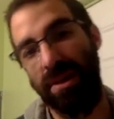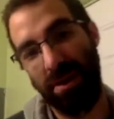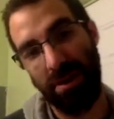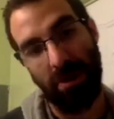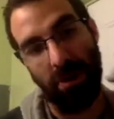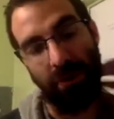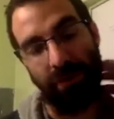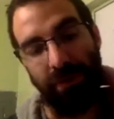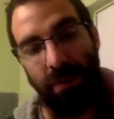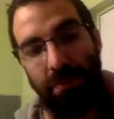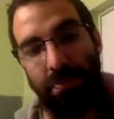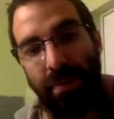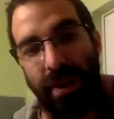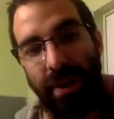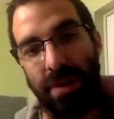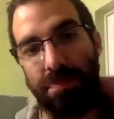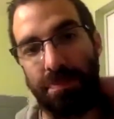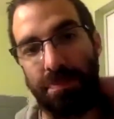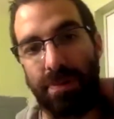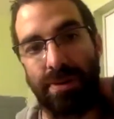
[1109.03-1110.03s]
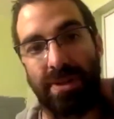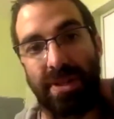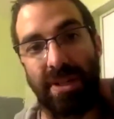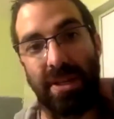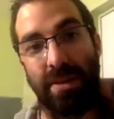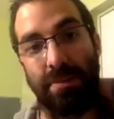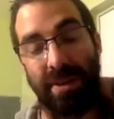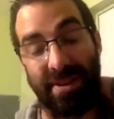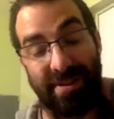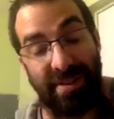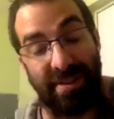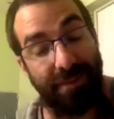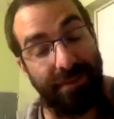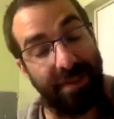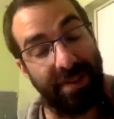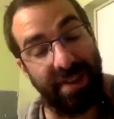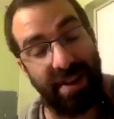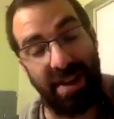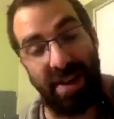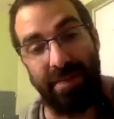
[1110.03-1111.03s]
hopefully played per team, except for
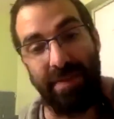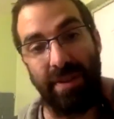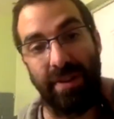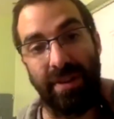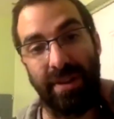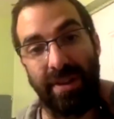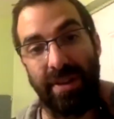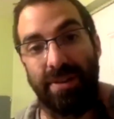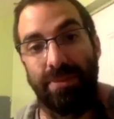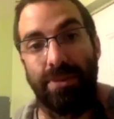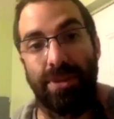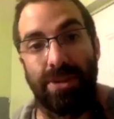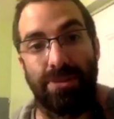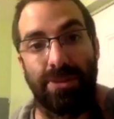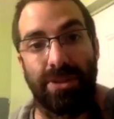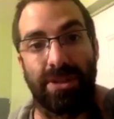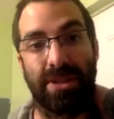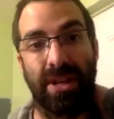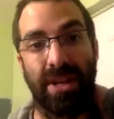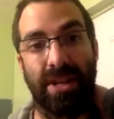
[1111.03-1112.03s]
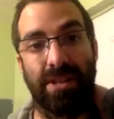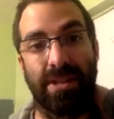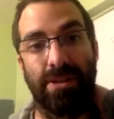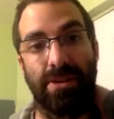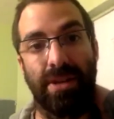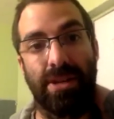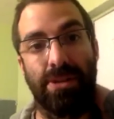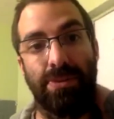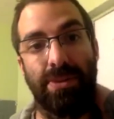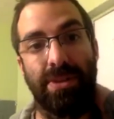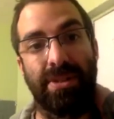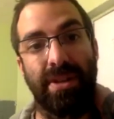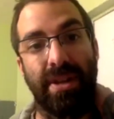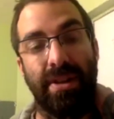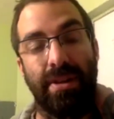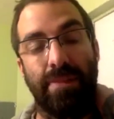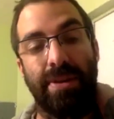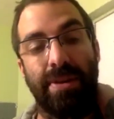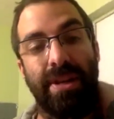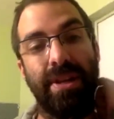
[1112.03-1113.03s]
the Ivy League, which was canceled, as we stated
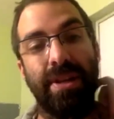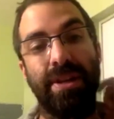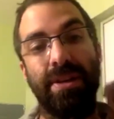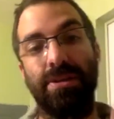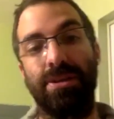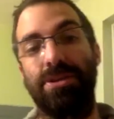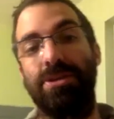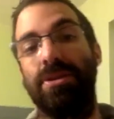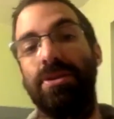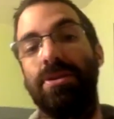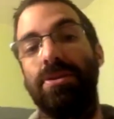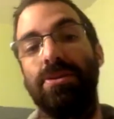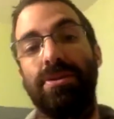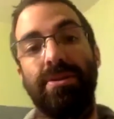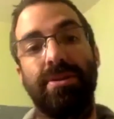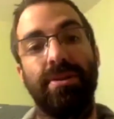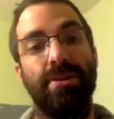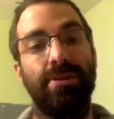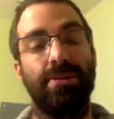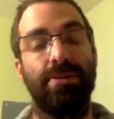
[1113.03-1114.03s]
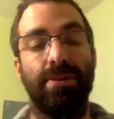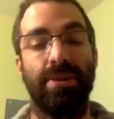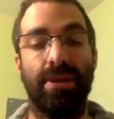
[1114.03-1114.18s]
at the beginning of the show. So